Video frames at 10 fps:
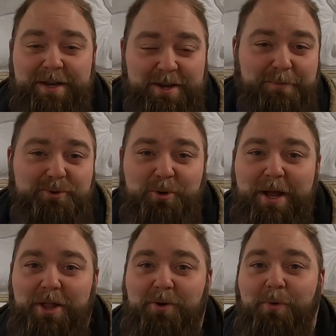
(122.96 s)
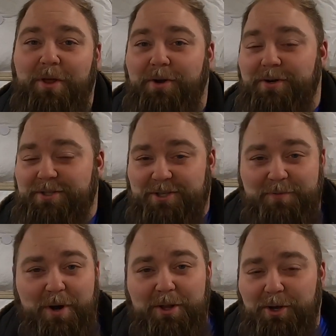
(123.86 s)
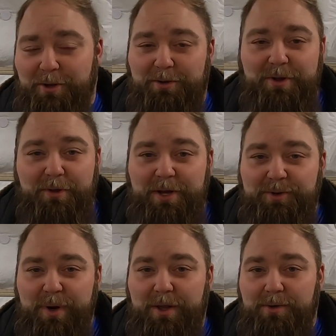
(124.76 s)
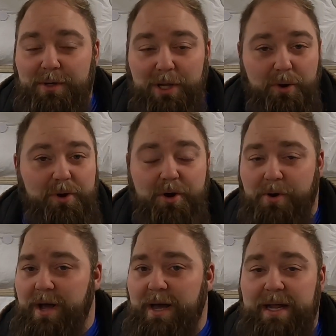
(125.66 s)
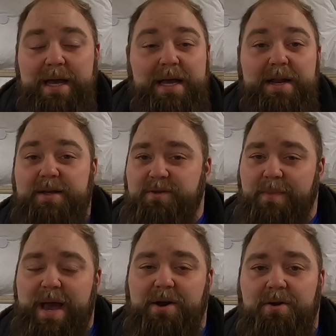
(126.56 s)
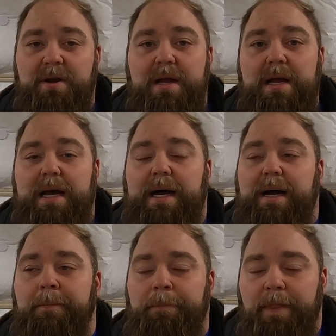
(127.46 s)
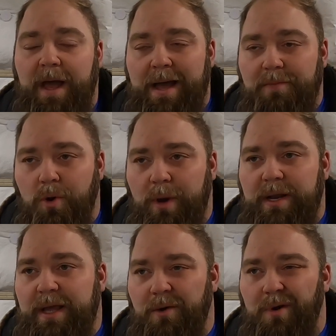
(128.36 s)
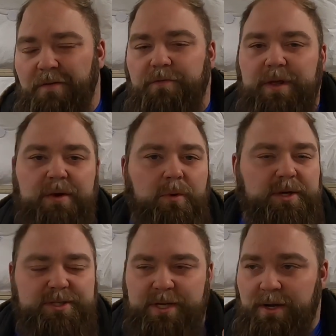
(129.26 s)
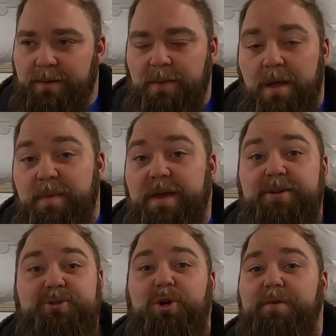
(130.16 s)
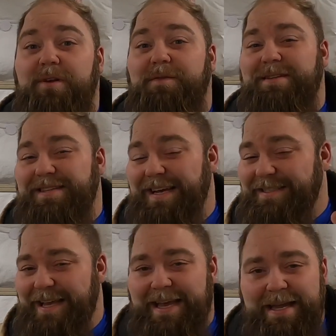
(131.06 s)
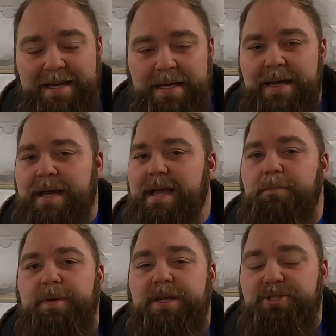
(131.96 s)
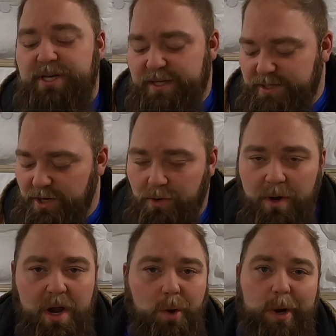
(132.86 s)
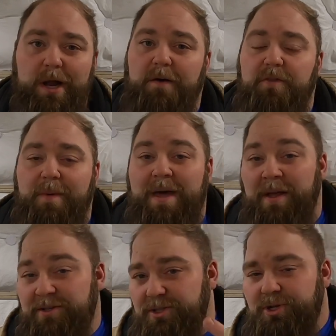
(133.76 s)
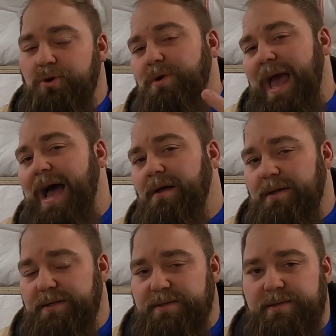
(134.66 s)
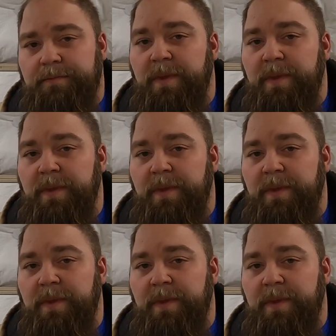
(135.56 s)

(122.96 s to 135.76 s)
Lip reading: a dump trailer, whether it's a small little utility trailer, loaded or not, doesn't matter. I'm going to get roughly, we're just gonna be conservative and say 10 mpg. So right off the bat, that's 2 gallons